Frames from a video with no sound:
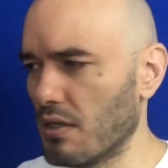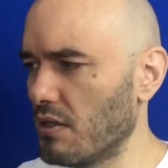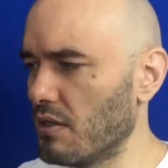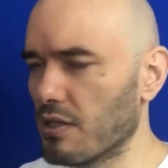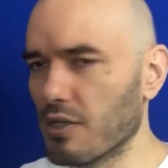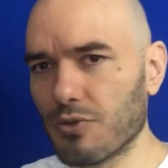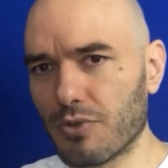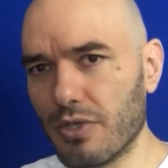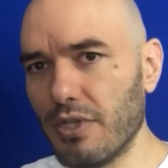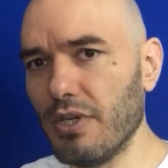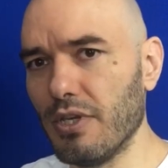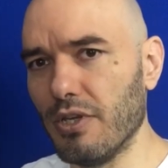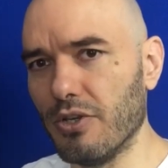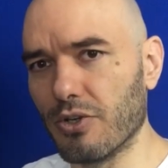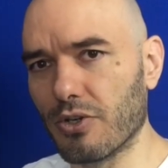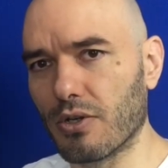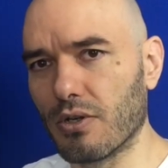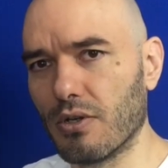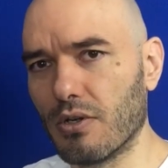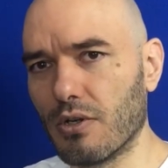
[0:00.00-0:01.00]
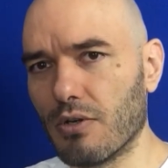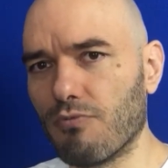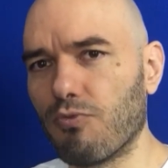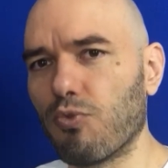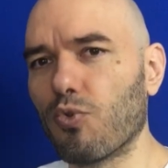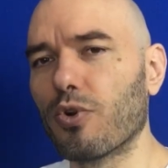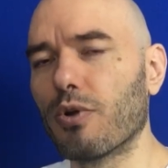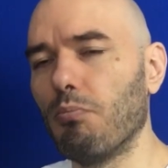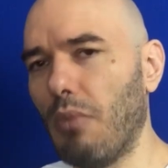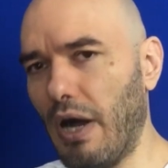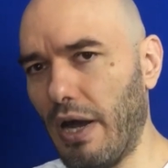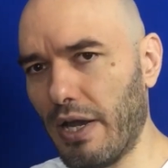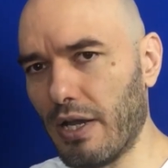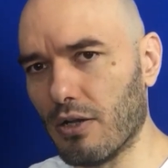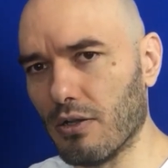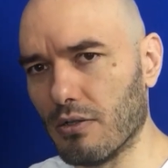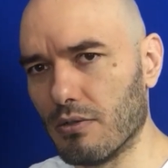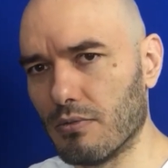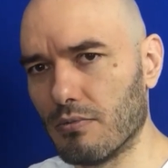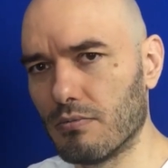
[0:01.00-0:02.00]
their gear, for a
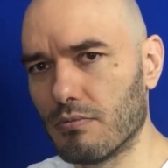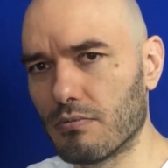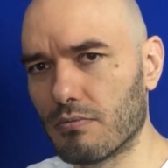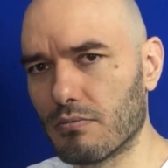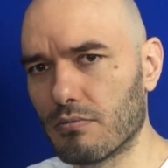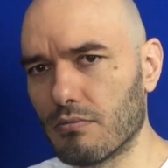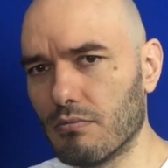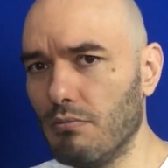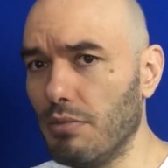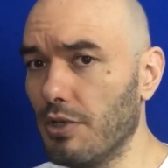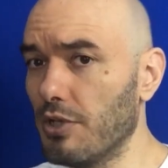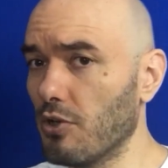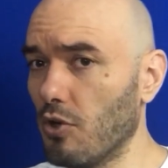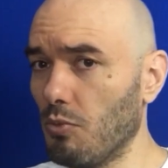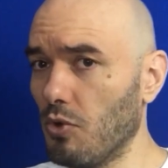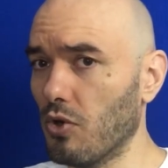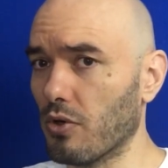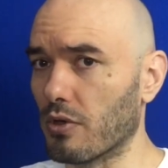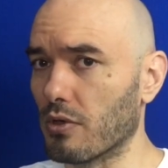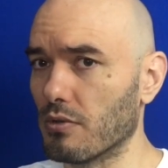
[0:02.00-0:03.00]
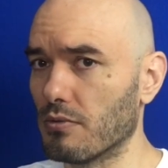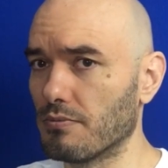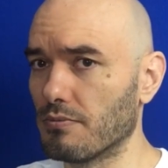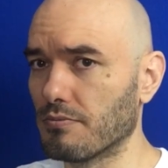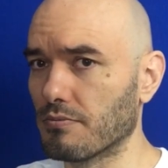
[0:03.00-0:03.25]
mile. But no more.